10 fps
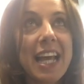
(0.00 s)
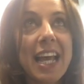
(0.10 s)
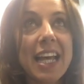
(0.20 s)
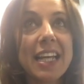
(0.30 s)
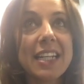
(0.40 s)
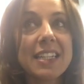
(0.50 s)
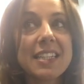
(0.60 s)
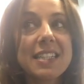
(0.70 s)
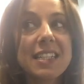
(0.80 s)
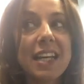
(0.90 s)

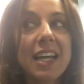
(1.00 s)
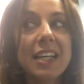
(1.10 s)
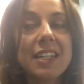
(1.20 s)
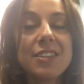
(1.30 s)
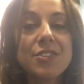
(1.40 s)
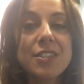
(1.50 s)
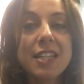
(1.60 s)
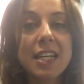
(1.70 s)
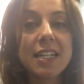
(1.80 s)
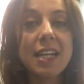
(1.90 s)
And I
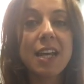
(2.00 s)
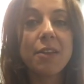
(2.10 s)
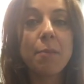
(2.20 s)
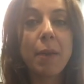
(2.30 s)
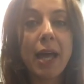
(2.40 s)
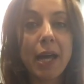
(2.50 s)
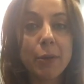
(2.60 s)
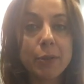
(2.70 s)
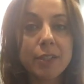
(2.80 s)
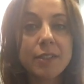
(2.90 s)
understand now the
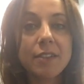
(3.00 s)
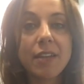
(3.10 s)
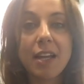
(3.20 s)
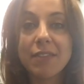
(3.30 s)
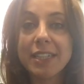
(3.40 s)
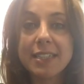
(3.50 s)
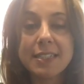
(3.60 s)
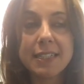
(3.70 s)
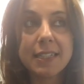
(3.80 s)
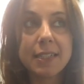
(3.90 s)
power of having a
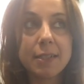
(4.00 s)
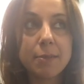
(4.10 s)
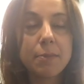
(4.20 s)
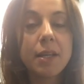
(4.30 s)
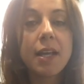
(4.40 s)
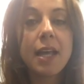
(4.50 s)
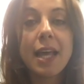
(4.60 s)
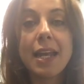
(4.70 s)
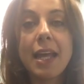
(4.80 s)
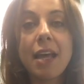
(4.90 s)
team
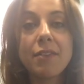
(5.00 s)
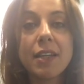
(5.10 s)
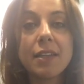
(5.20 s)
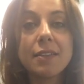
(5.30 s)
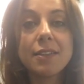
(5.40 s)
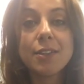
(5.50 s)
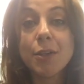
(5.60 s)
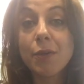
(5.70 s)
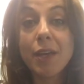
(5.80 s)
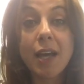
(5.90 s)
and having,
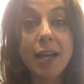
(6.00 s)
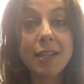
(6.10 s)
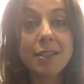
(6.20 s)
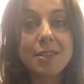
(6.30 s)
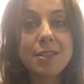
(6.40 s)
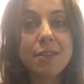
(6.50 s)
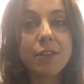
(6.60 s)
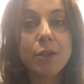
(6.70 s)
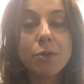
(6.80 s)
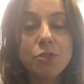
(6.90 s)
the guidance of
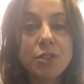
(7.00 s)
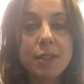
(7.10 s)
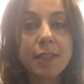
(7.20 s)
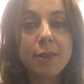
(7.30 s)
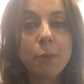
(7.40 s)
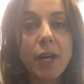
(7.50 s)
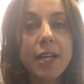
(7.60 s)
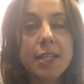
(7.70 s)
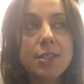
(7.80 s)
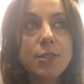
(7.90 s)
a coach to lead the way.